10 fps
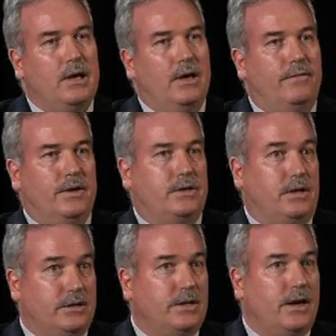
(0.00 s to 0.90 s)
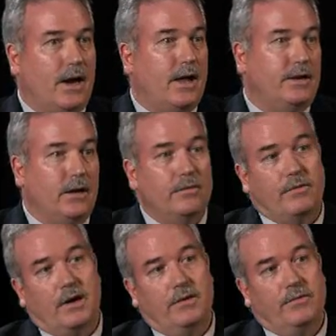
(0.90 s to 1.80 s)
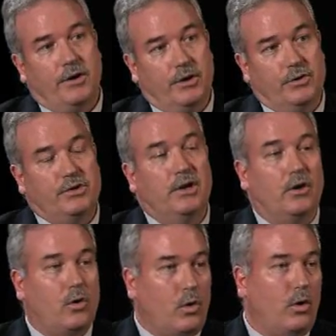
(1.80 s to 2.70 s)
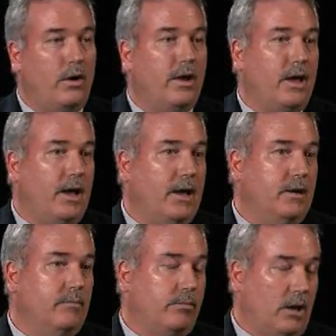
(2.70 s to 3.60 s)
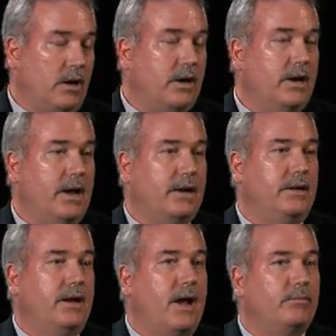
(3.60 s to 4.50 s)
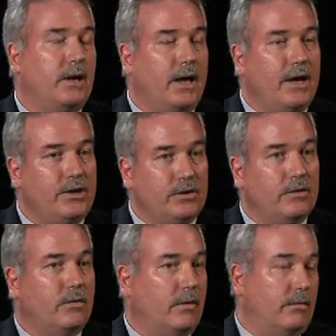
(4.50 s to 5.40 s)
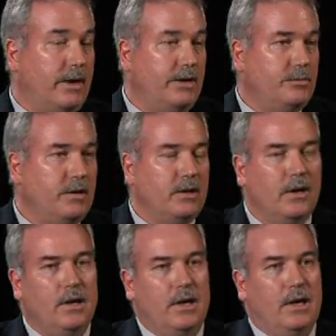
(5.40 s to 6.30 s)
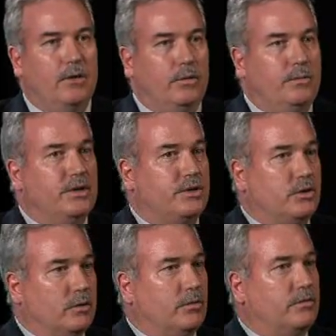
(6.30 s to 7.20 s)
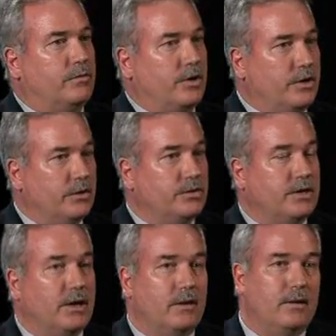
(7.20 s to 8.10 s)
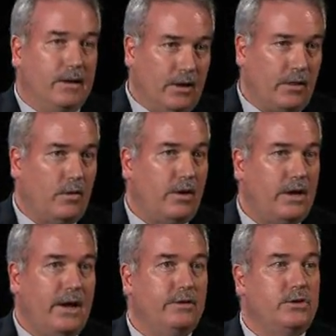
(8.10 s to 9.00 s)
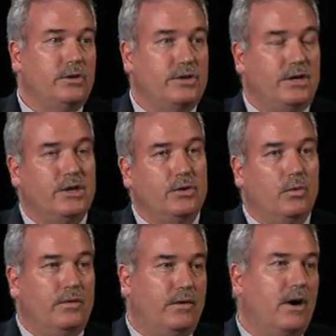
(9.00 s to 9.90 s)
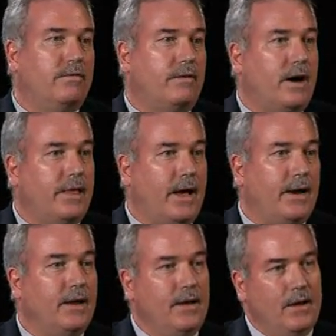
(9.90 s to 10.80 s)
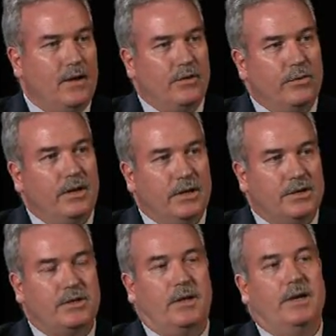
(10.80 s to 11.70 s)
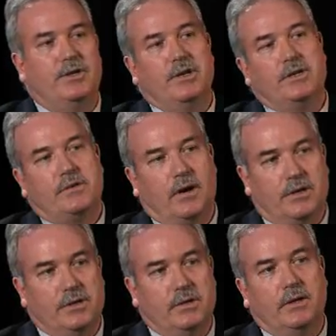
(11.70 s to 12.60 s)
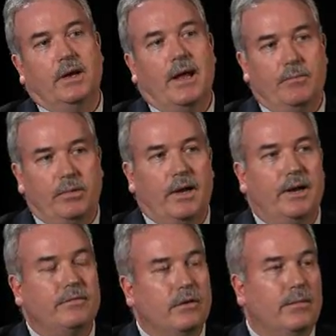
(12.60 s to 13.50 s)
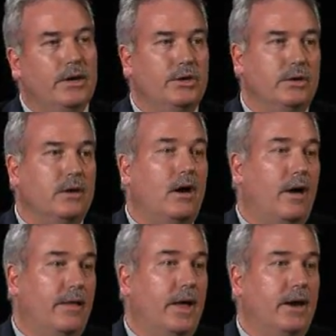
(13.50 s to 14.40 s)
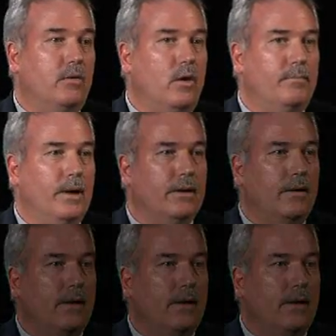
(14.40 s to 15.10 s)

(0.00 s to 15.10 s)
If it's listed and identified for use in a cord and plug connected application or arrangement, it would be suitable for use, and the authority having jurisdiction would verify that through the installation instructions and the nameplate information on that equipment.